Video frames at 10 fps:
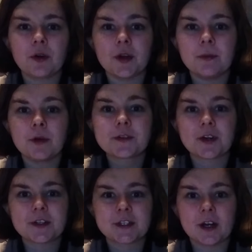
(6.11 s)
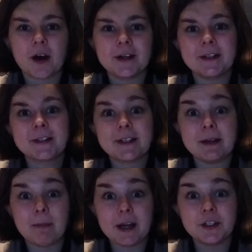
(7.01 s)
on Mozart's Sonata in
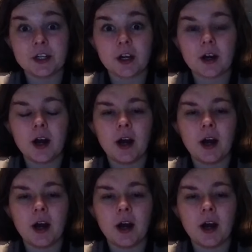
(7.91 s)
C major,